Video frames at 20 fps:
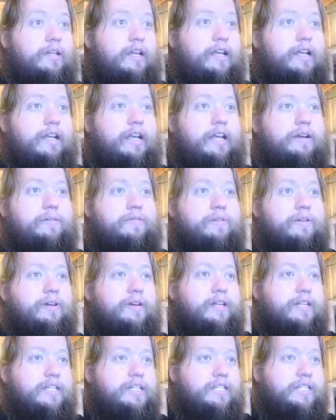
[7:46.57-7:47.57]
and we're
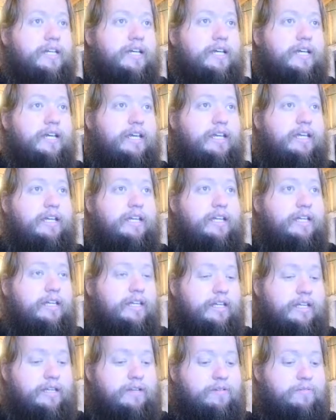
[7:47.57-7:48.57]
going to say
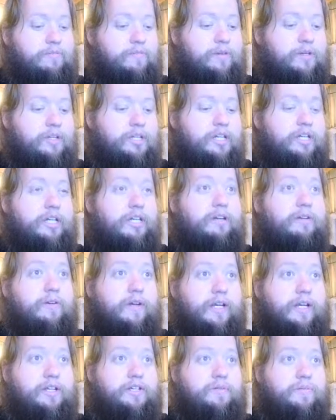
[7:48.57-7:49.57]

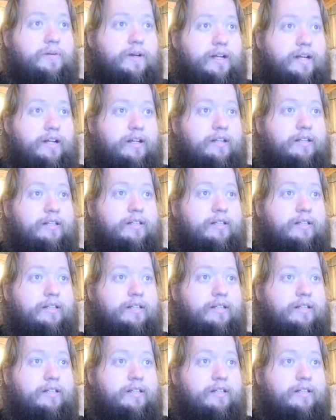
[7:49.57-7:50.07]
machinery as well.